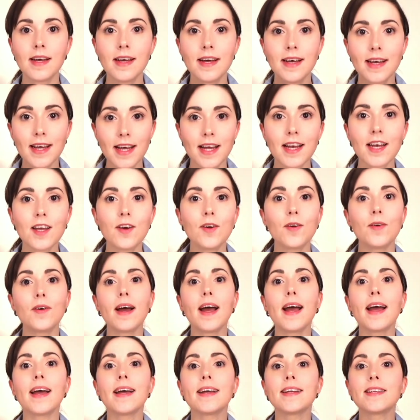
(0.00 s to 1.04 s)
Hello
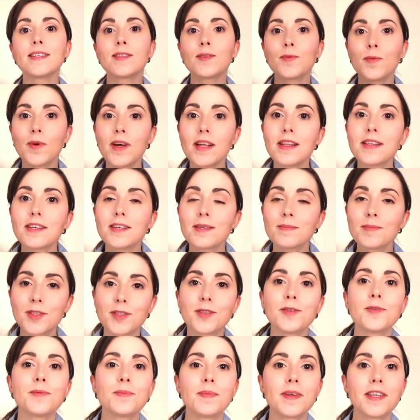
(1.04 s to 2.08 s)
and welcome
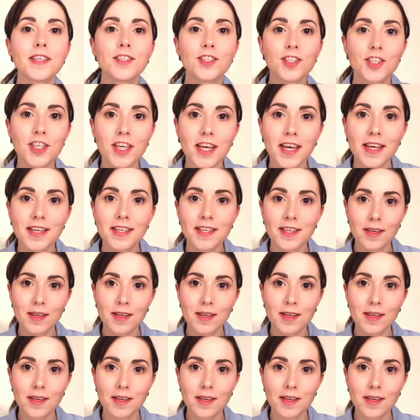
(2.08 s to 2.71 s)
to my channel.